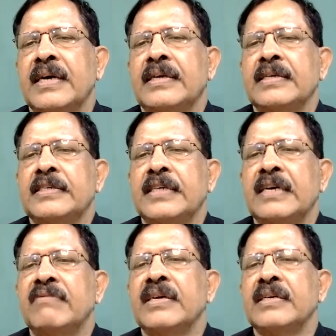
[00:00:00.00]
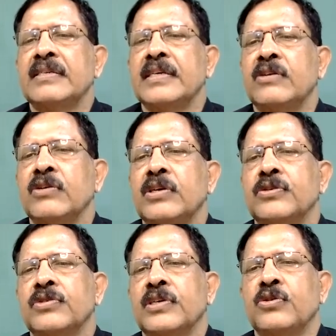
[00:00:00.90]
that Z1 is equal
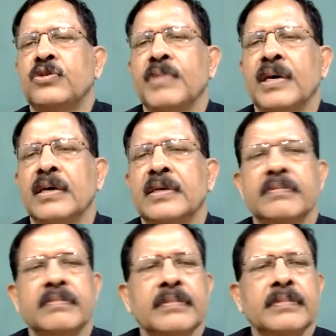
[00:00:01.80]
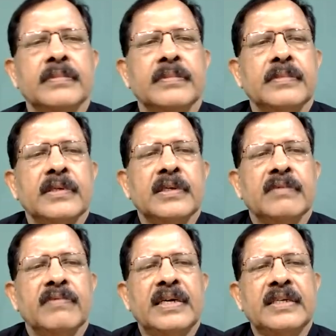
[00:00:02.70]
to Z2 bar.
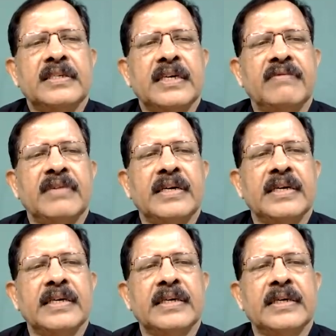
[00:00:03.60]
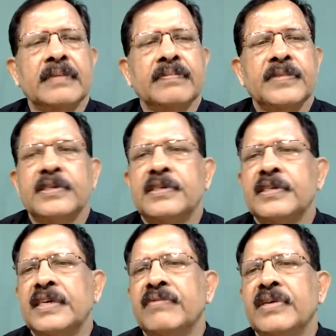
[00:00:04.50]
What is Z1 here?
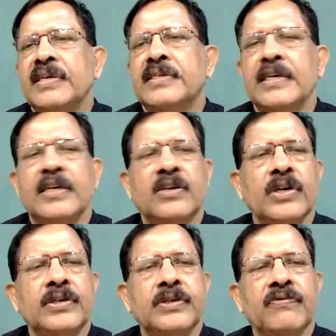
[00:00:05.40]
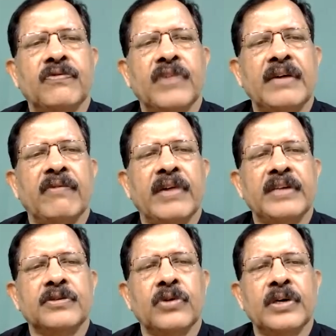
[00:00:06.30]
Z1 is equal to
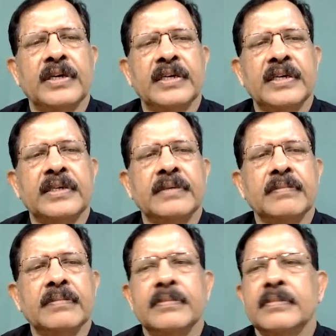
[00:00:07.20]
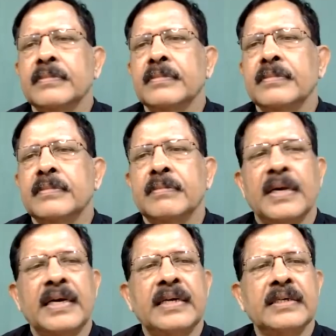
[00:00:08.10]
5y square
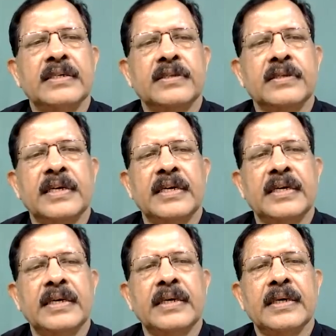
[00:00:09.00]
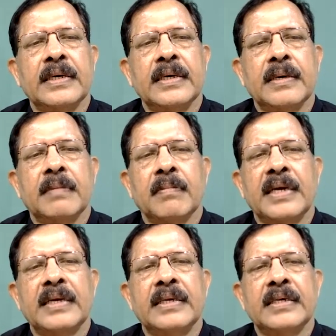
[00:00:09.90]
minus 3
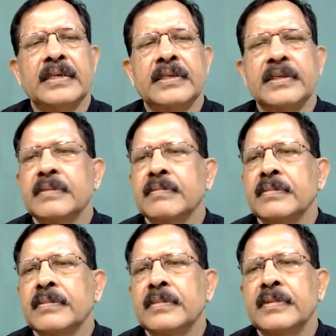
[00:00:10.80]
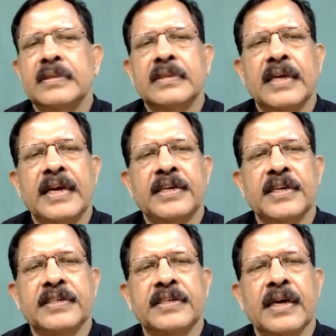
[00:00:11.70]
minus
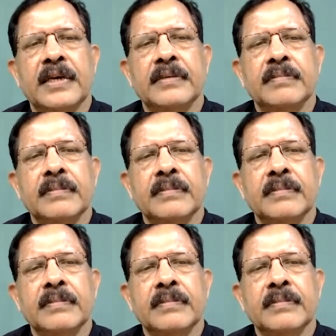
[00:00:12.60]
8xi.